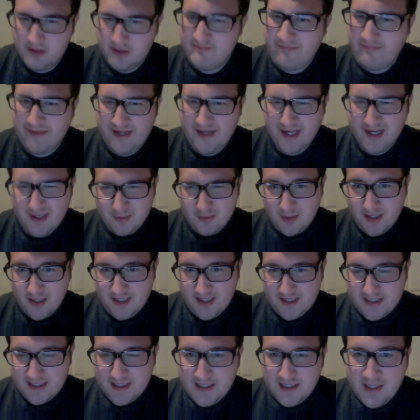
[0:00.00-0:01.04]
Yeah,
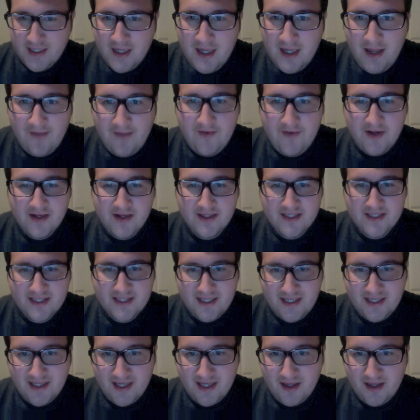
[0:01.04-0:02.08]
right. If you can
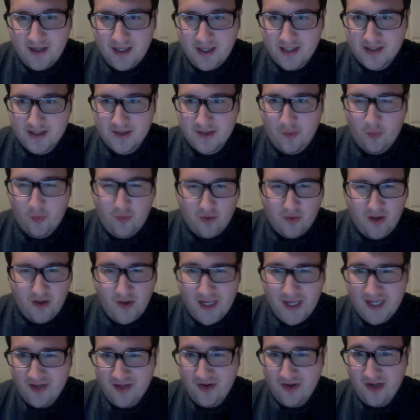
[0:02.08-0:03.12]
see that it's
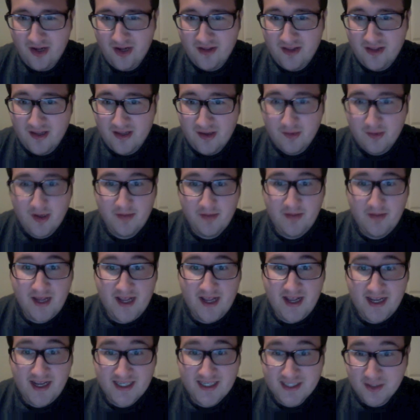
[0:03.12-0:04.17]
quite clear that Green Bay
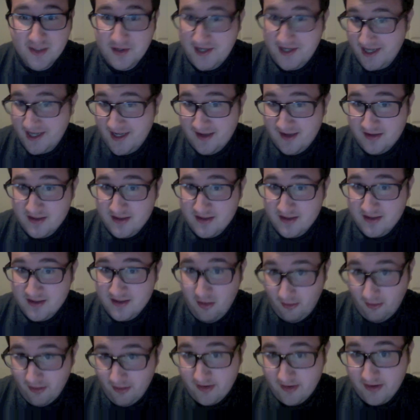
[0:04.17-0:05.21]
has their hands
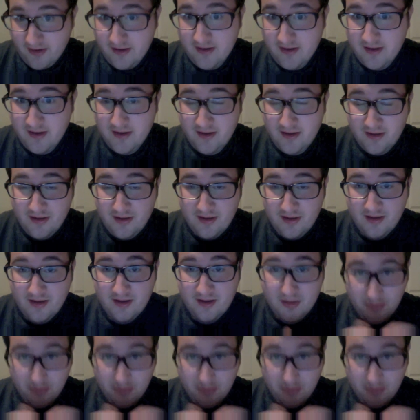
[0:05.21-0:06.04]
on the